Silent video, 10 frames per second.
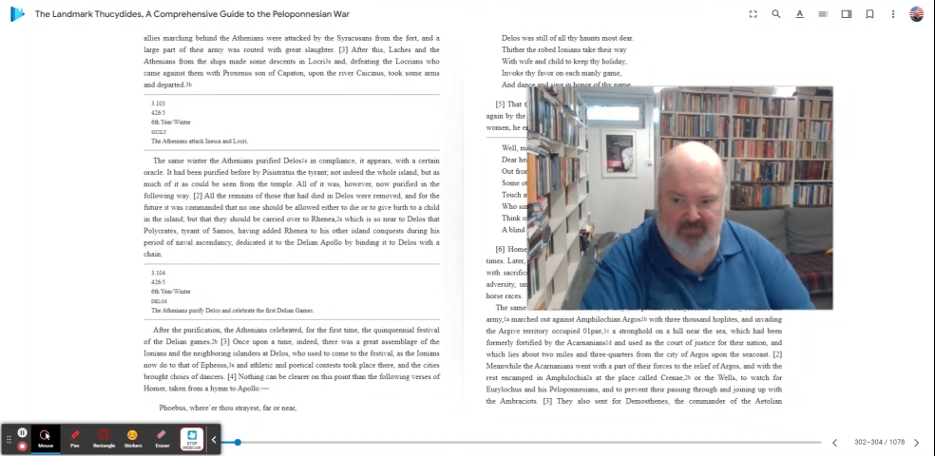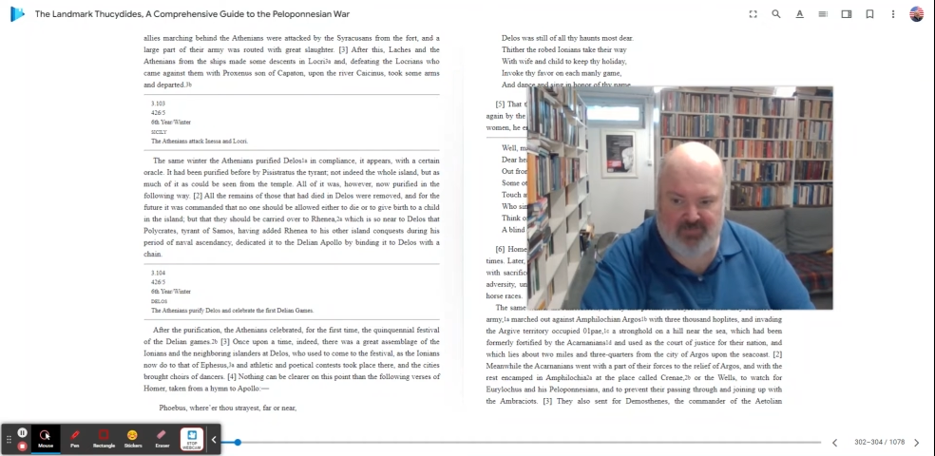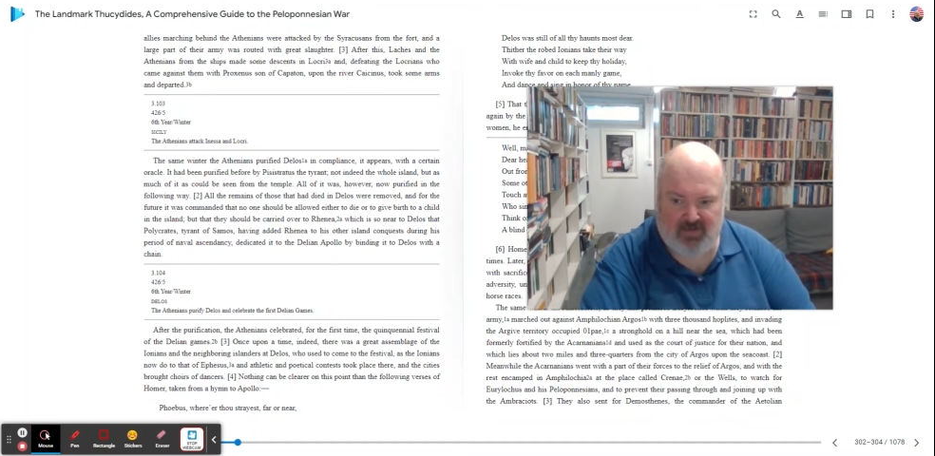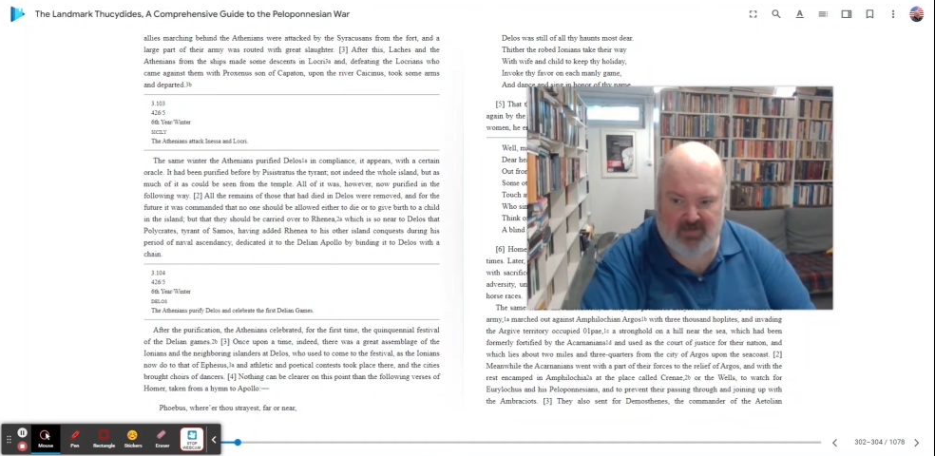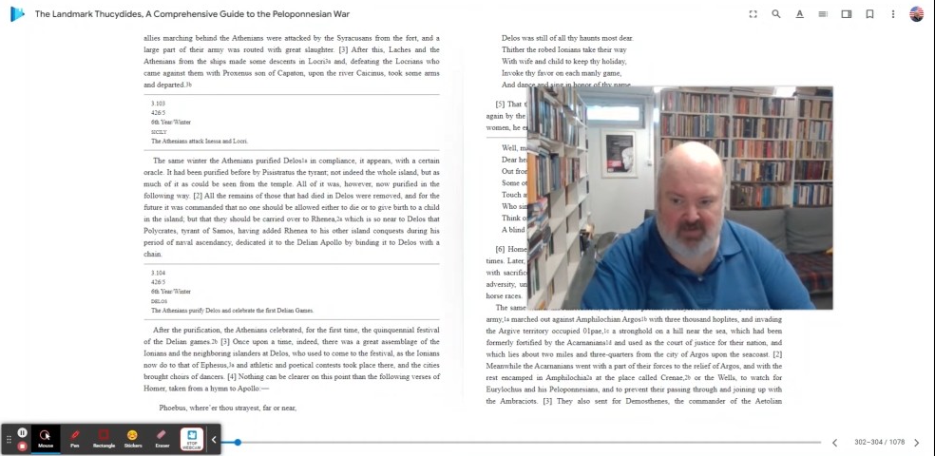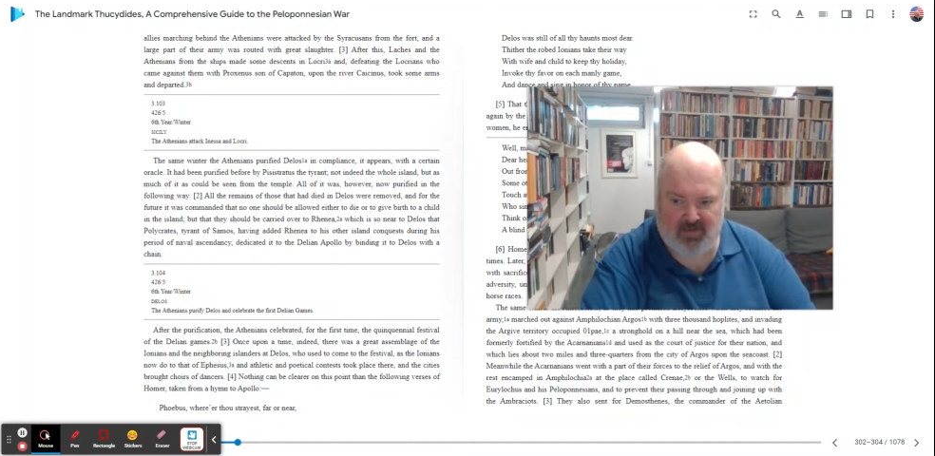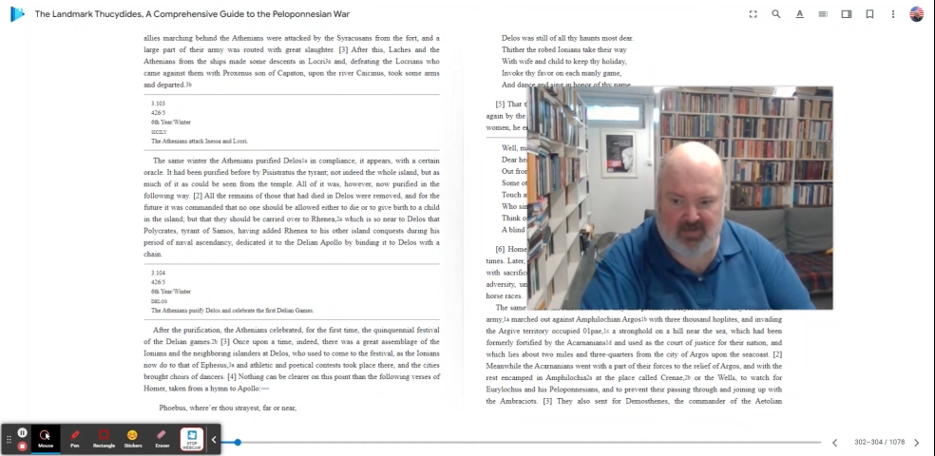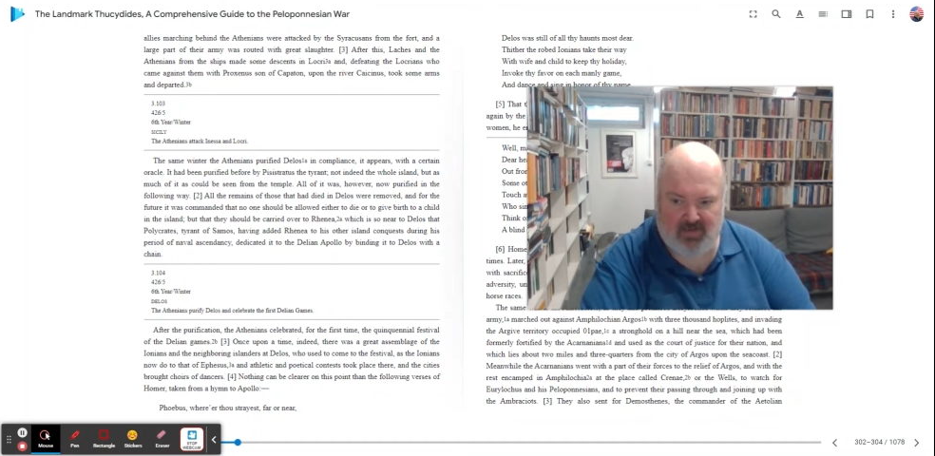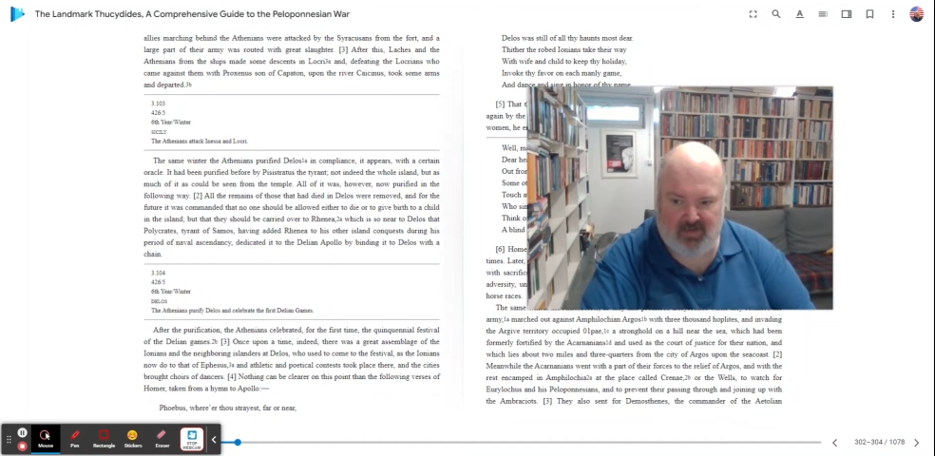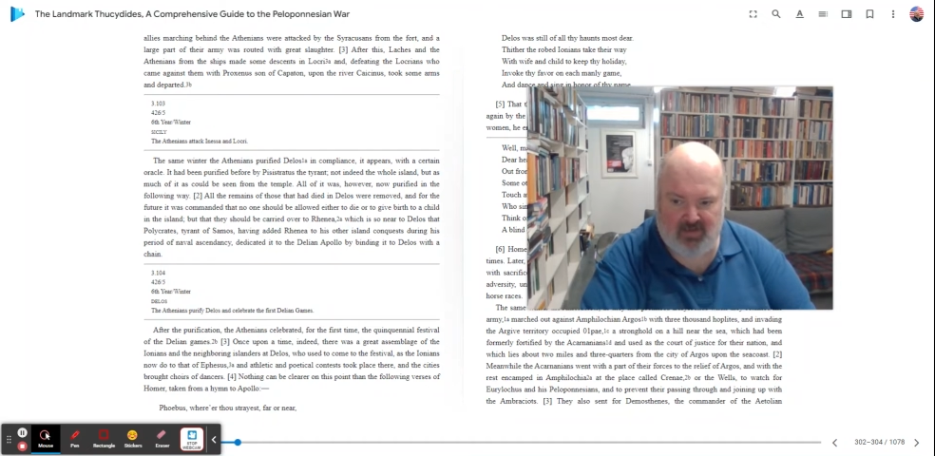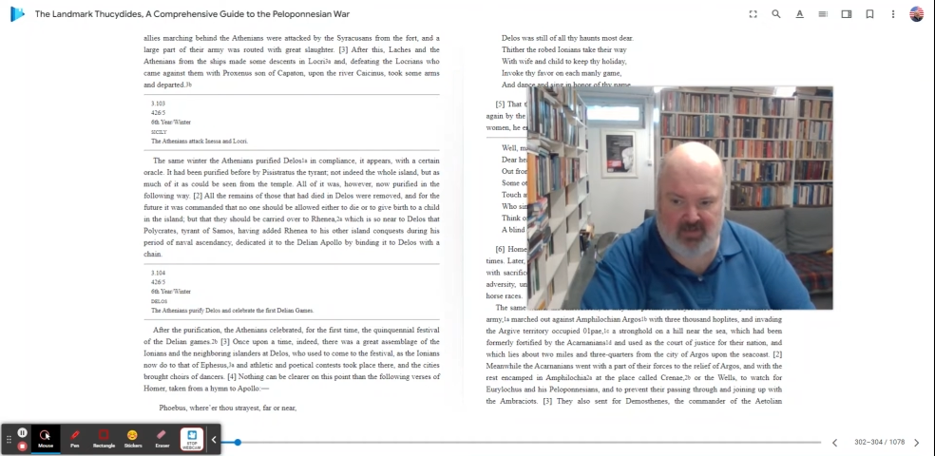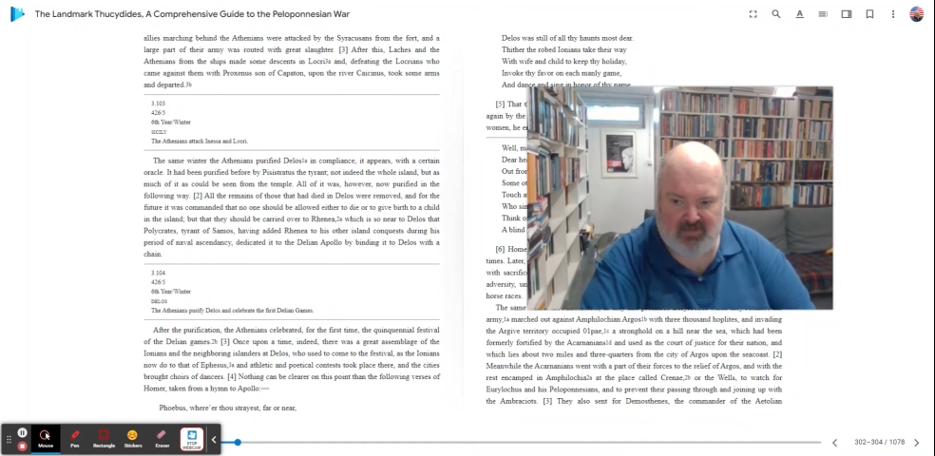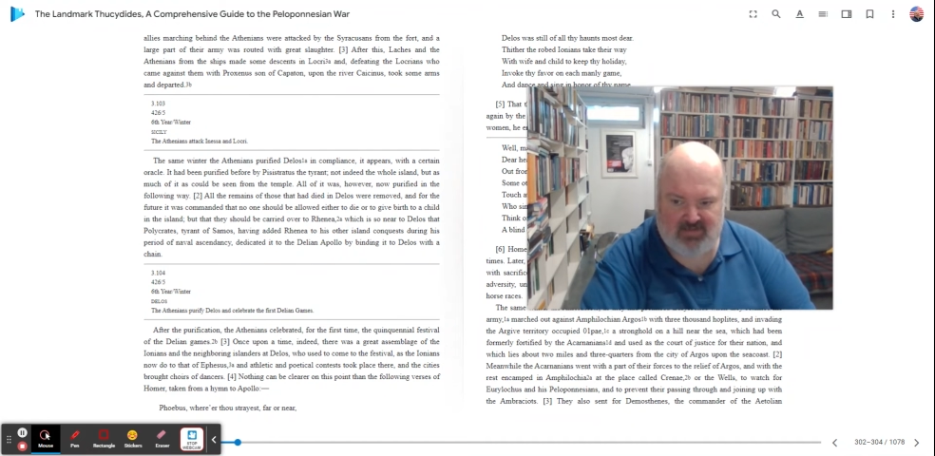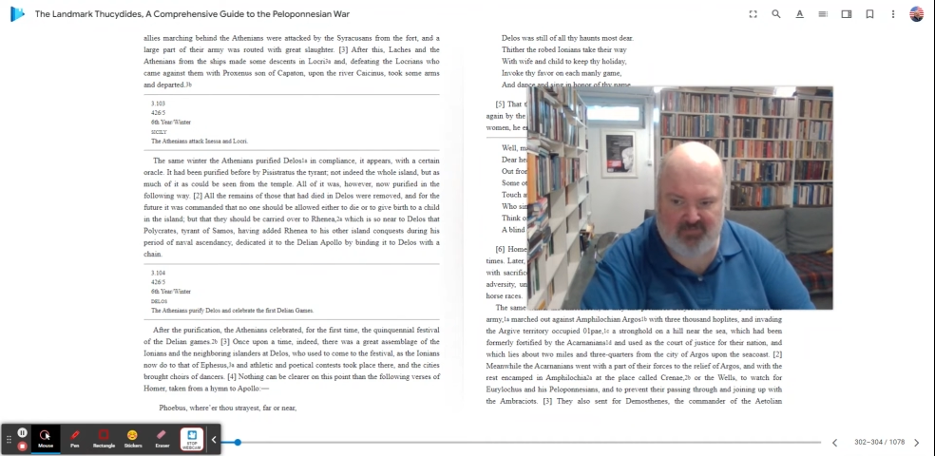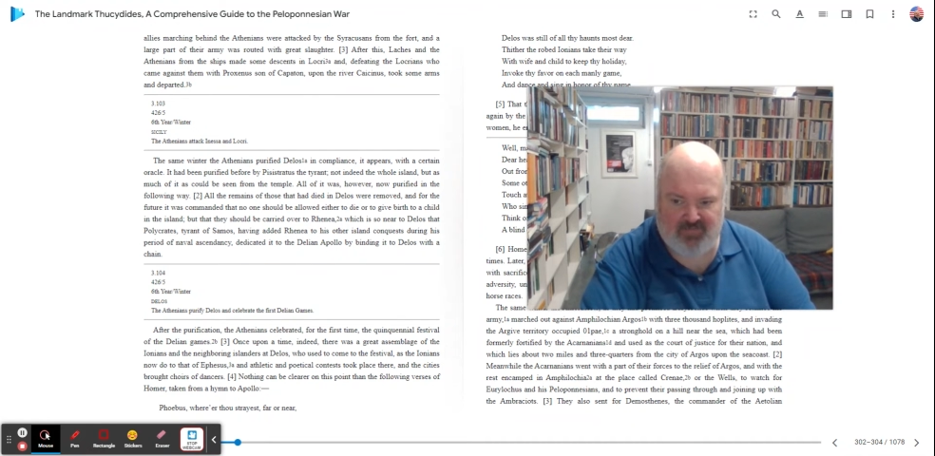that they're
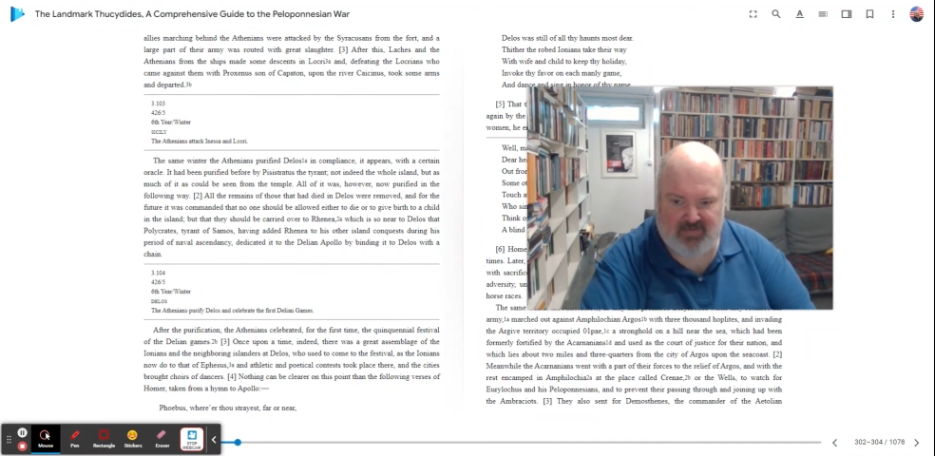these